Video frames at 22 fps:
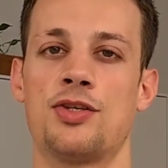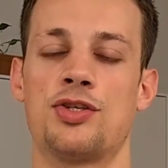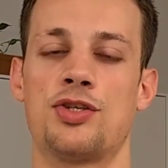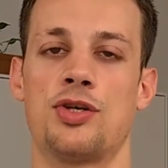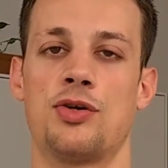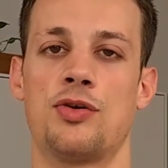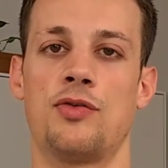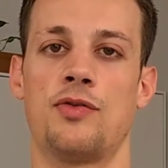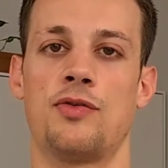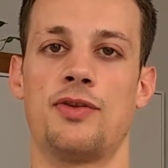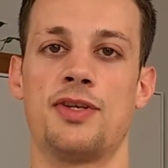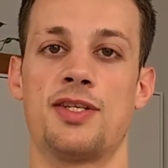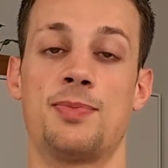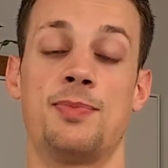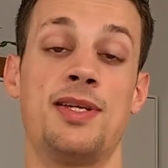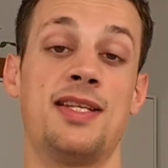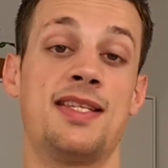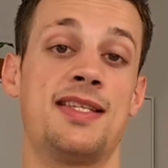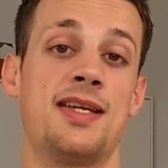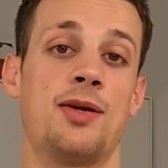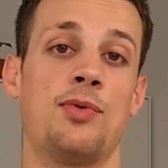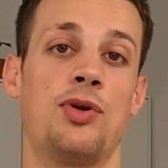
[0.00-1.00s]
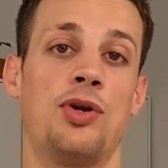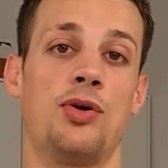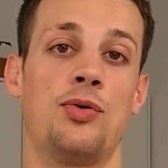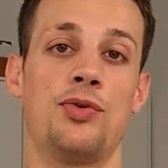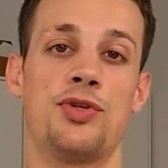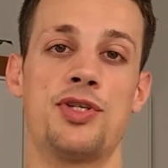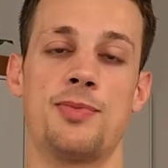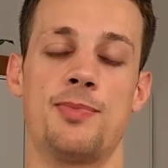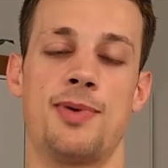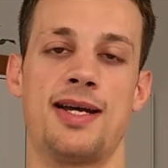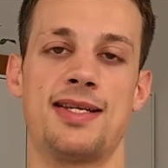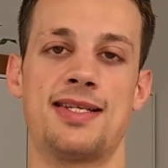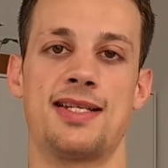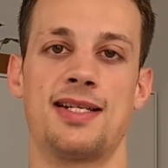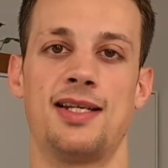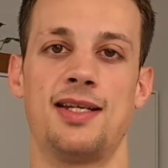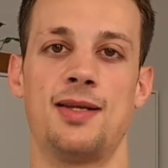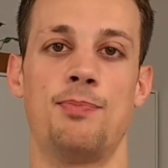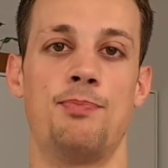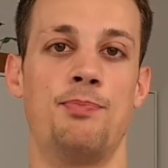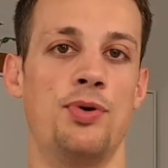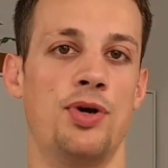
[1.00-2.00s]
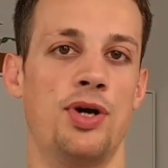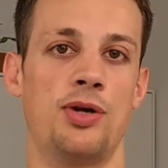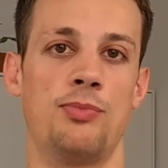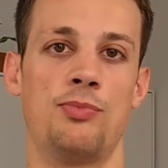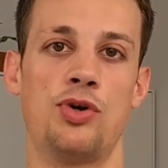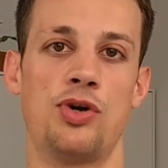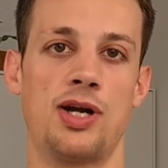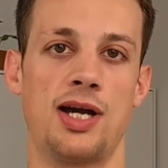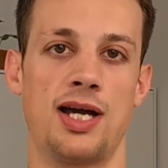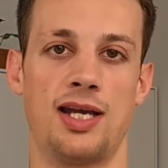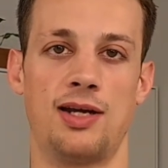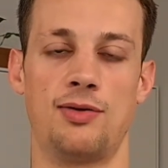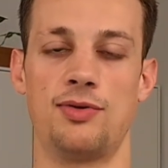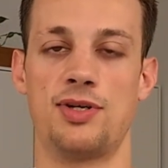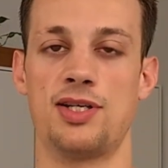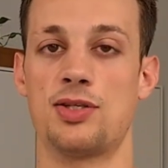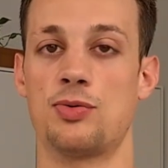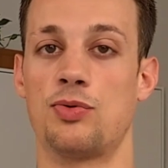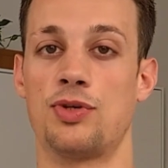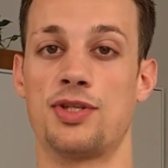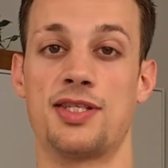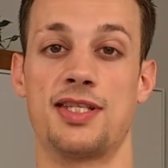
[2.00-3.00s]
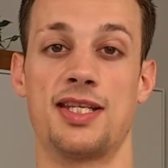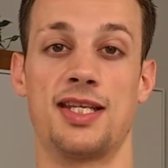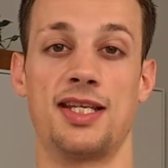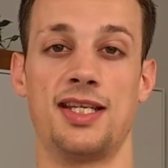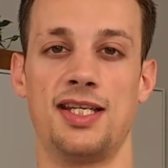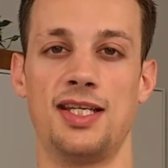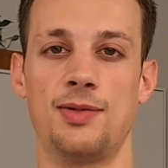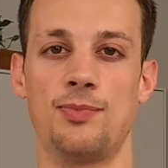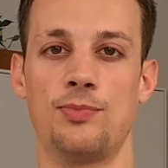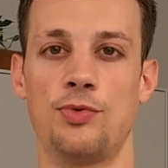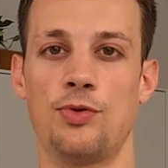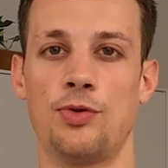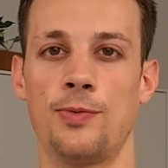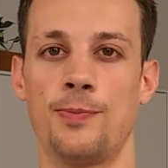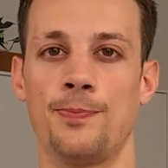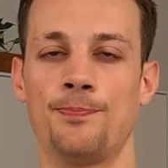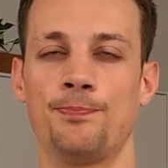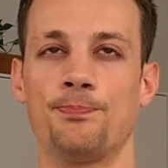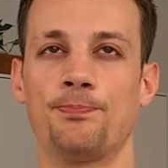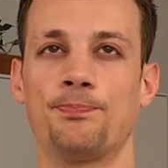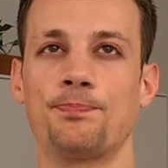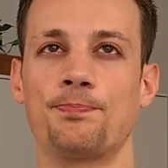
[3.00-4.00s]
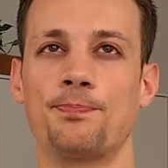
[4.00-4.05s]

So this means they will automatically burn more calories once they eat more.